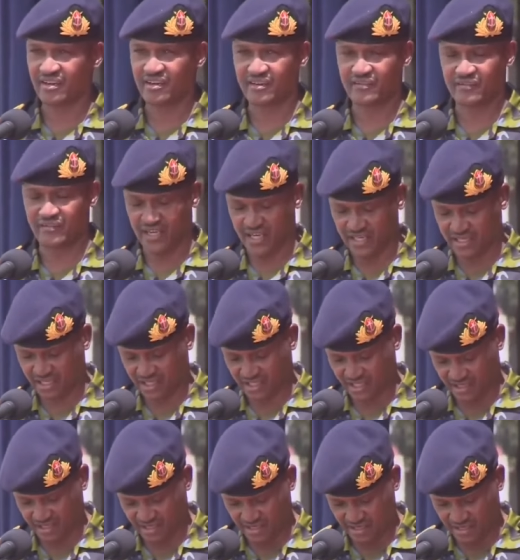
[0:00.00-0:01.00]
that
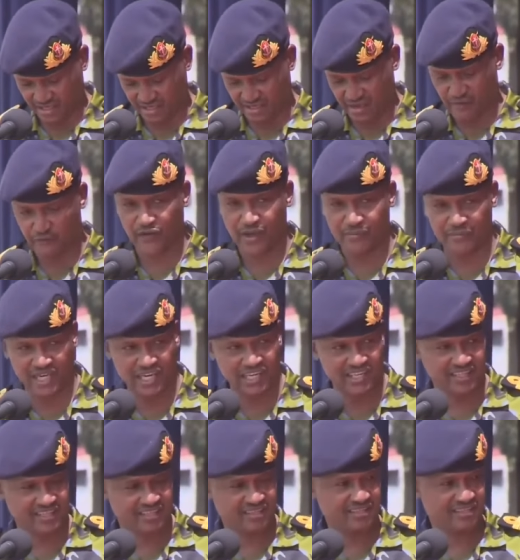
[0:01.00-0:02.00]
the
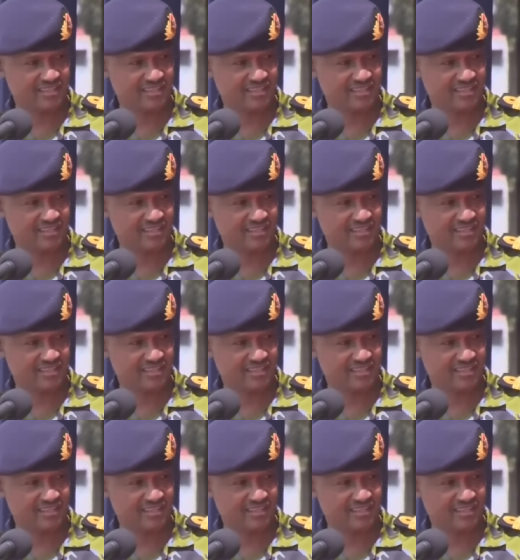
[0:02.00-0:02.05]
families